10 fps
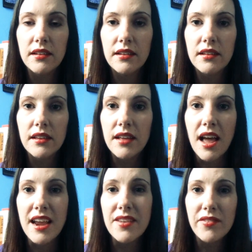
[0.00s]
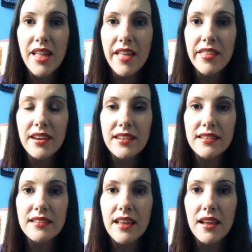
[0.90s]
kind of glad that he's in
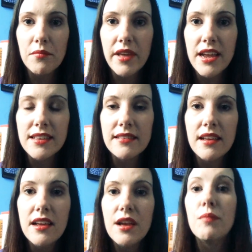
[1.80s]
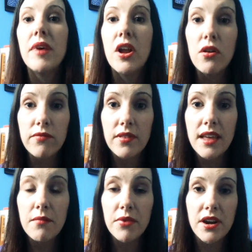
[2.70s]
second place, but hopefully
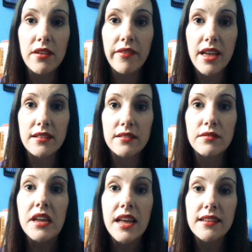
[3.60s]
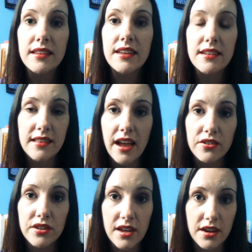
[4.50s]
Bernie fans realize that he is
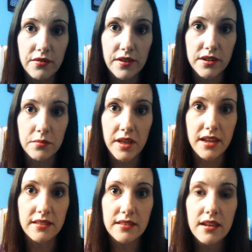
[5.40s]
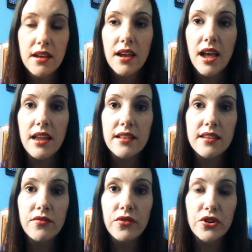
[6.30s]
actually in first place. And it's
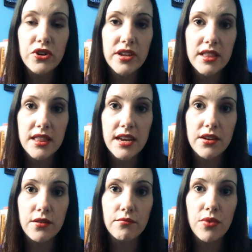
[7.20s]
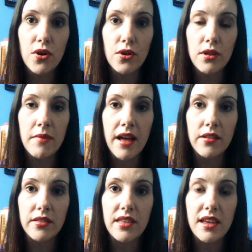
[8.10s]
unfortunate that they don't poll about
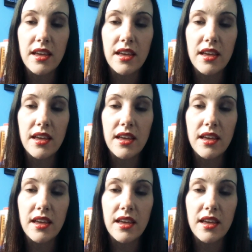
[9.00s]
the